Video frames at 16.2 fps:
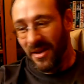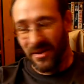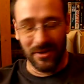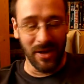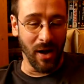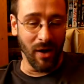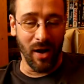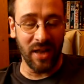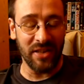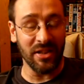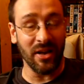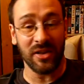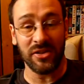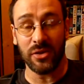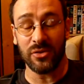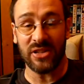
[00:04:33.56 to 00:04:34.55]
No,
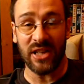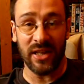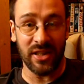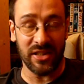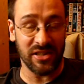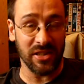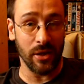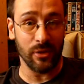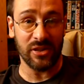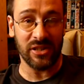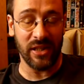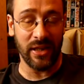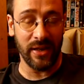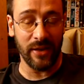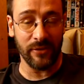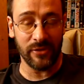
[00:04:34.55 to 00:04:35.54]
I do take it
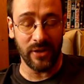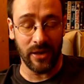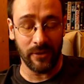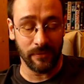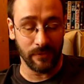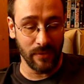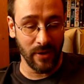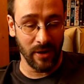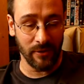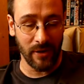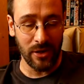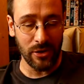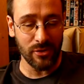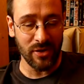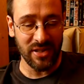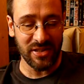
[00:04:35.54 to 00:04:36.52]
seriously. If
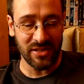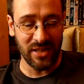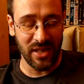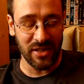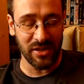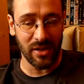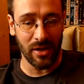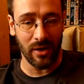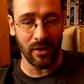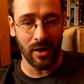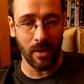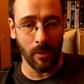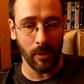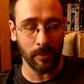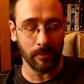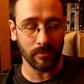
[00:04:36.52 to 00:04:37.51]
Andrea says, you know,
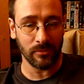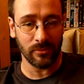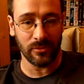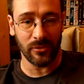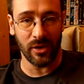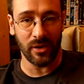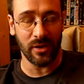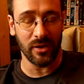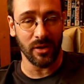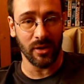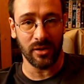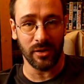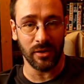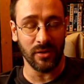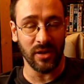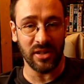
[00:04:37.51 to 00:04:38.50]
come on,
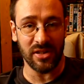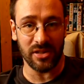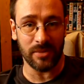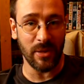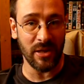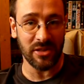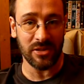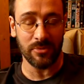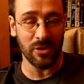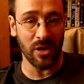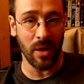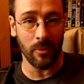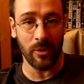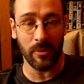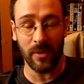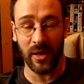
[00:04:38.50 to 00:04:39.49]
you need to spend some
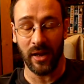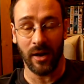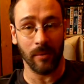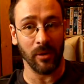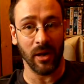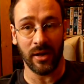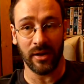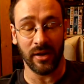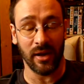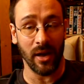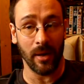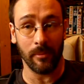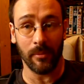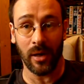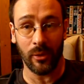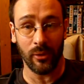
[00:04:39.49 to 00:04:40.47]
time with me, I'm like,
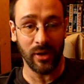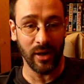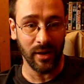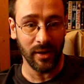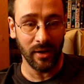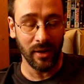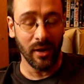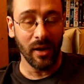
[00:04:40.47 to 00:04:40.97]
yeah, okay.